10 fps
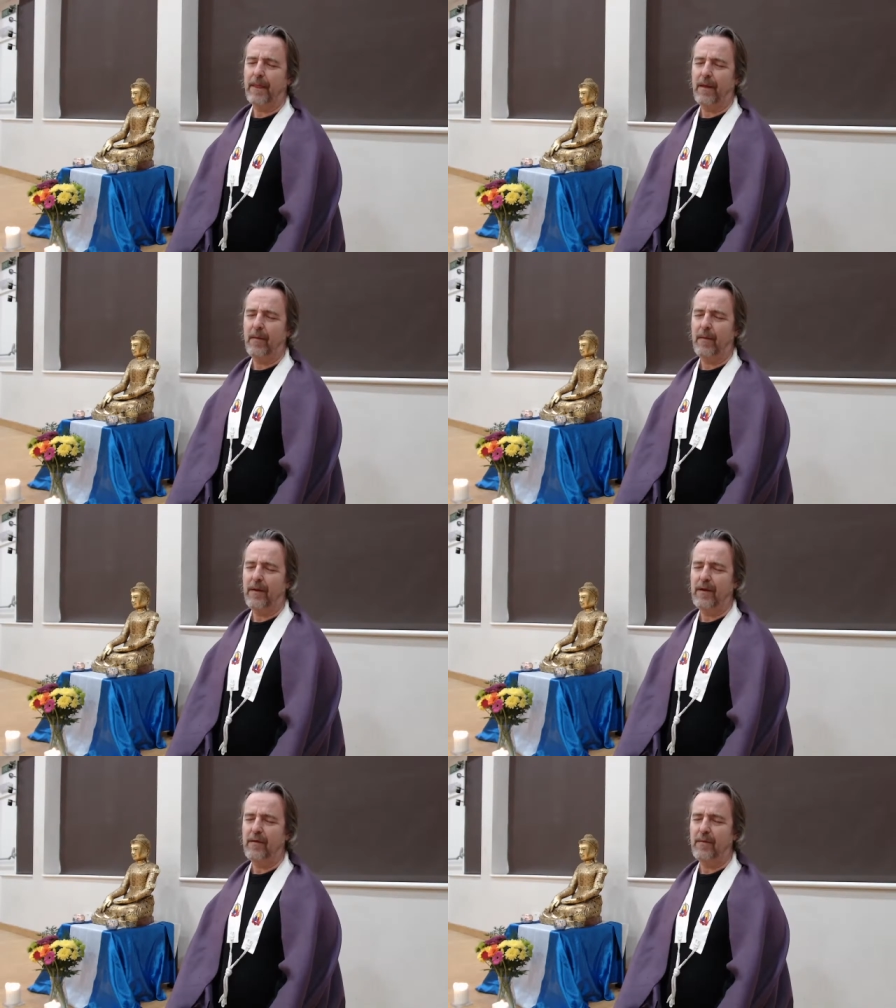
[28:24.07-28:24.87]
with
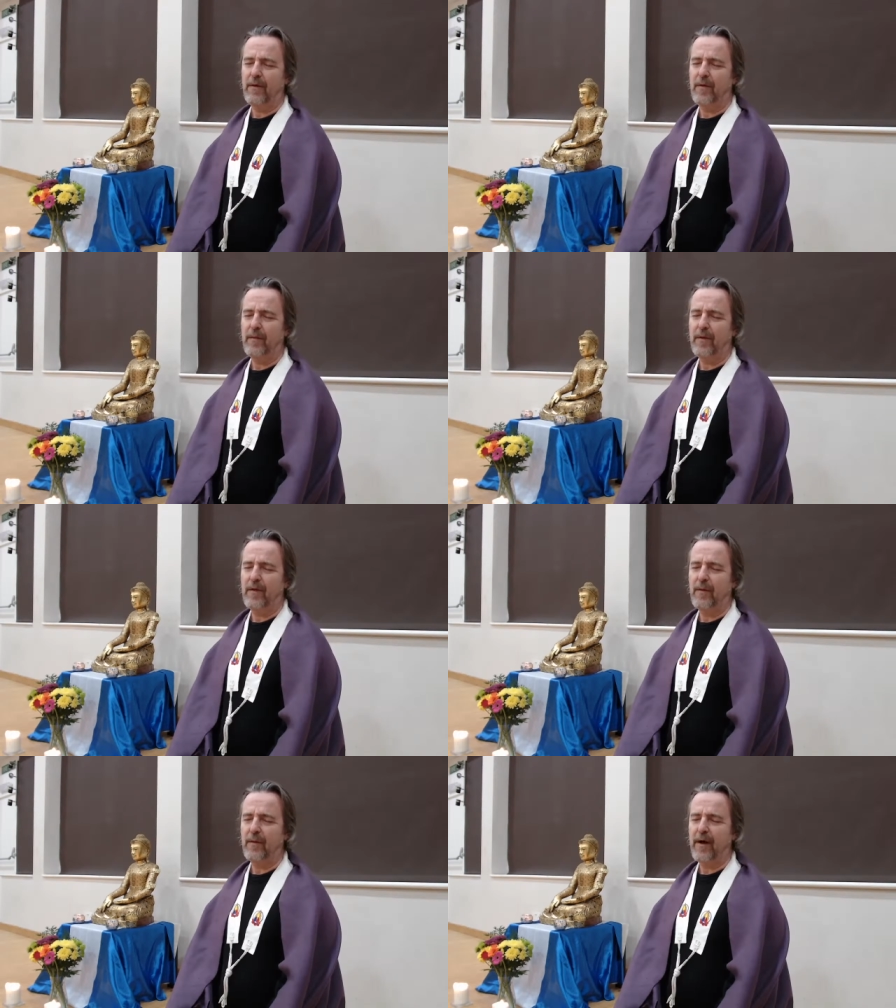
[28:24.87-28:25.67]
each movement of the
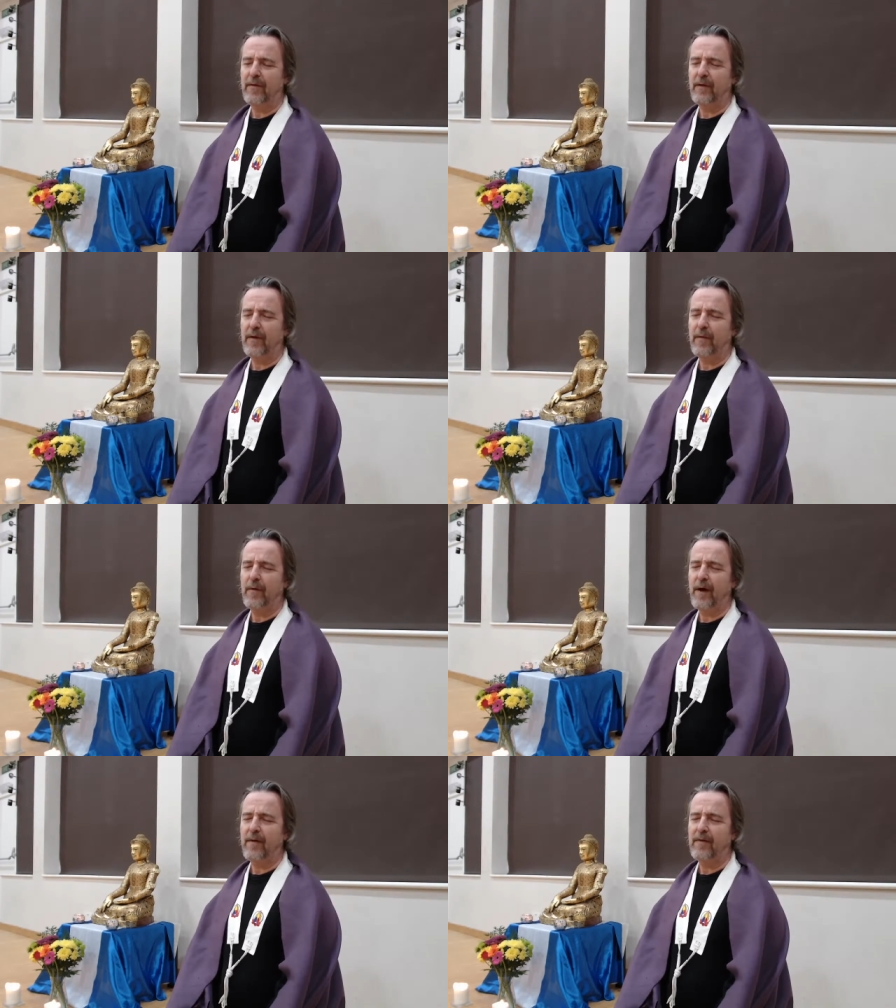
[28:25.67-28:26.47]
breath. So the
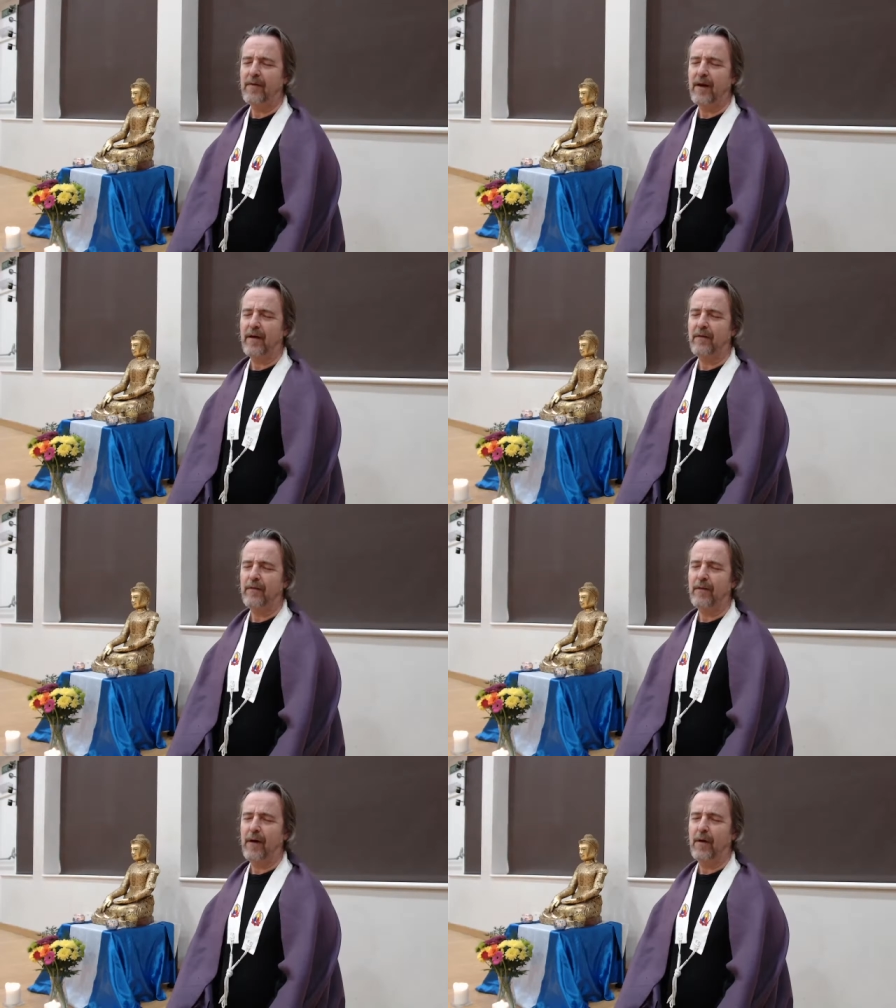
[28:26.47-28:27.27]
breath is like a flow.